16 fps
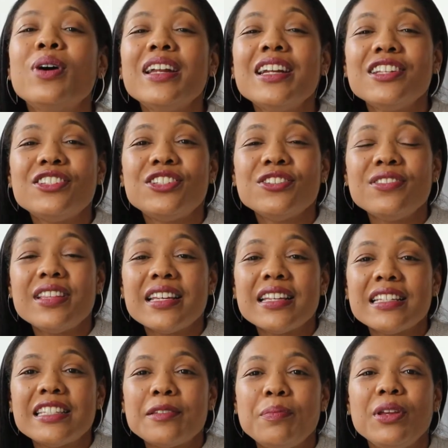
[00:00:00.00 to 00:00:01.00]
want to do
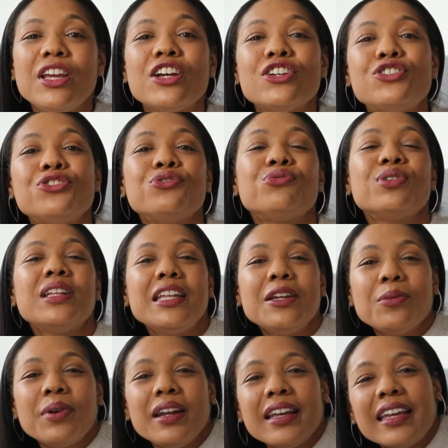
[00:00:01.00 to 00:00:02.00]
this because you really
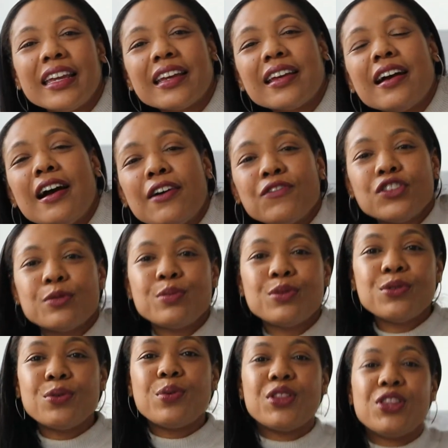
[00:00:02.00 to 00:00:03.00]
want to get
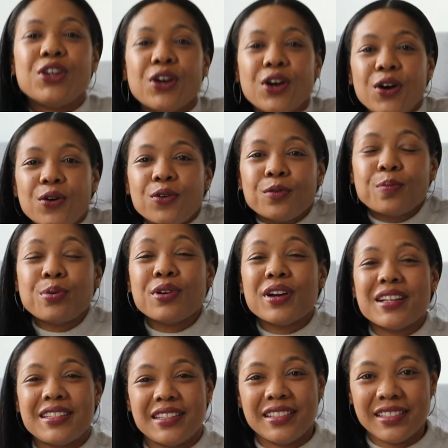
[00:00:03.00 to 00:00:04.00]
comfortable with your own
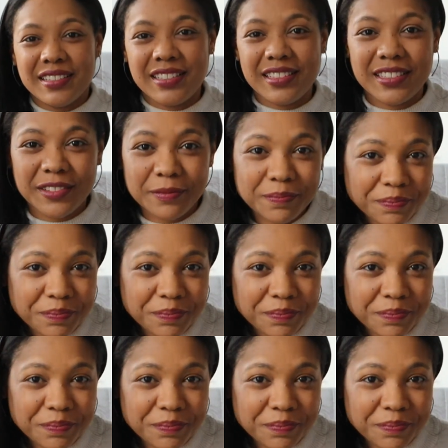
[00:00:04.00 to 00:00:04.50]
presence.